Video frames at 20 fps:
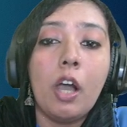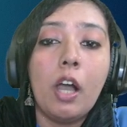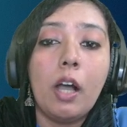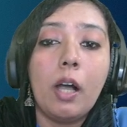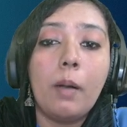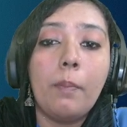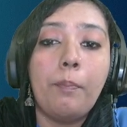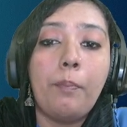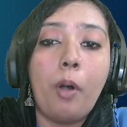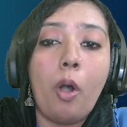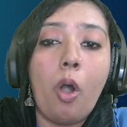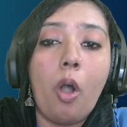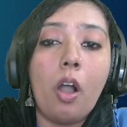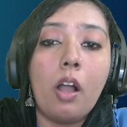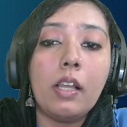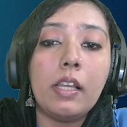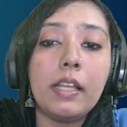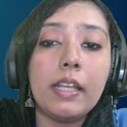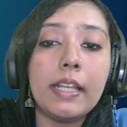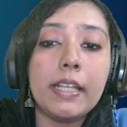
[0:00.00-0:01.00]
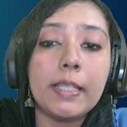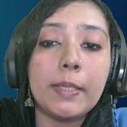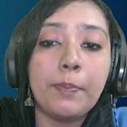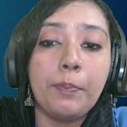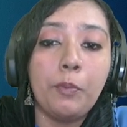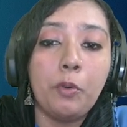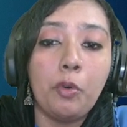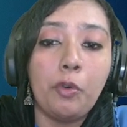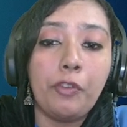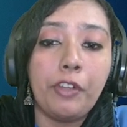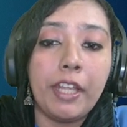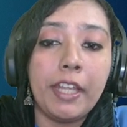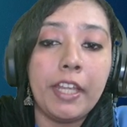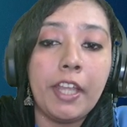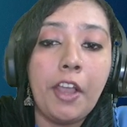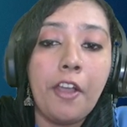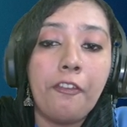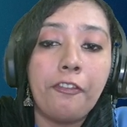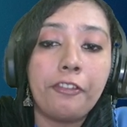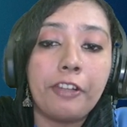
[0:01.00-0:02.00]
a ball is
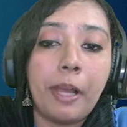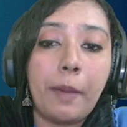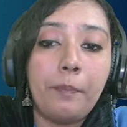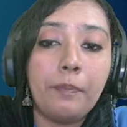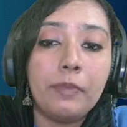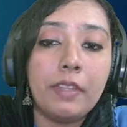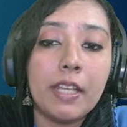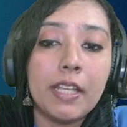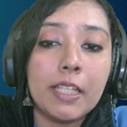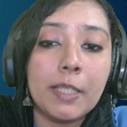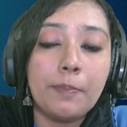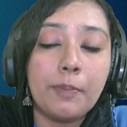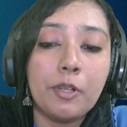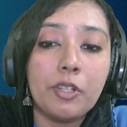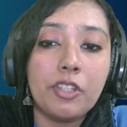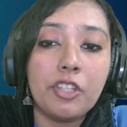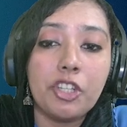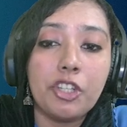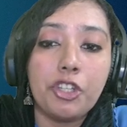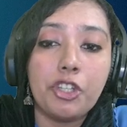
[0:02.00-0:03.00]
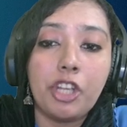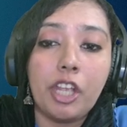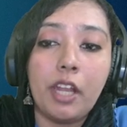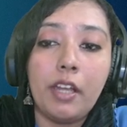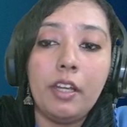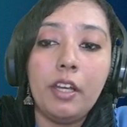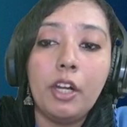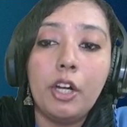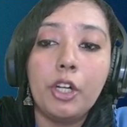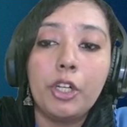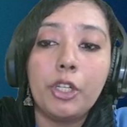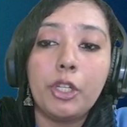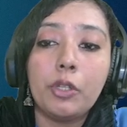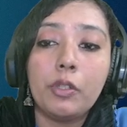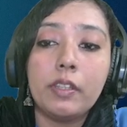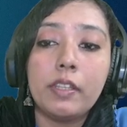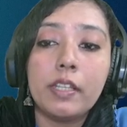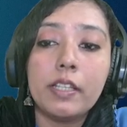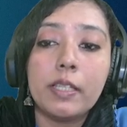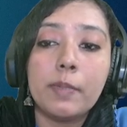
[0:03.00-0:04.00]
moving from this position to
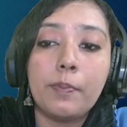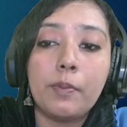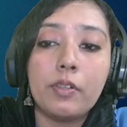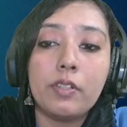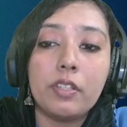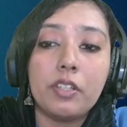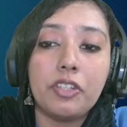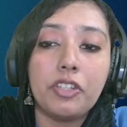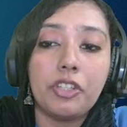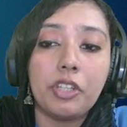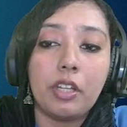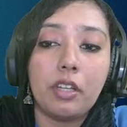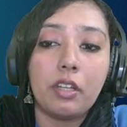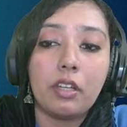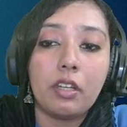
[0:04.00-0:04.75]
this position.